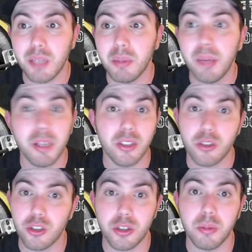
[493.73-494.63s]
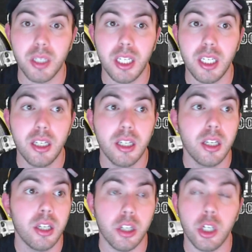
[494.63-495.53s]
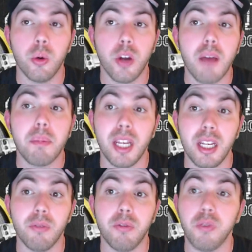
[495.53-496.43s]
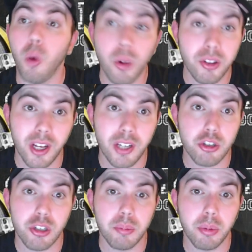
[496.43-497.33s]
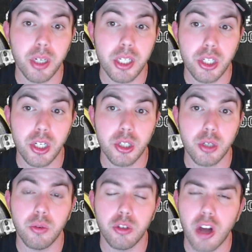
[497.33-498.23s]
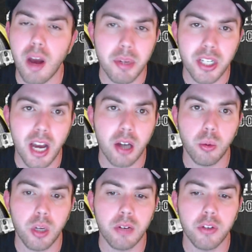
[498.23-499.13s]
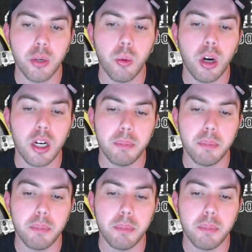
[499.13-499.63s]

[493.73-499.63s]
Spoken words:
Maybe it's just me, not paying full attention to preseason. Chop it down to whatever you want.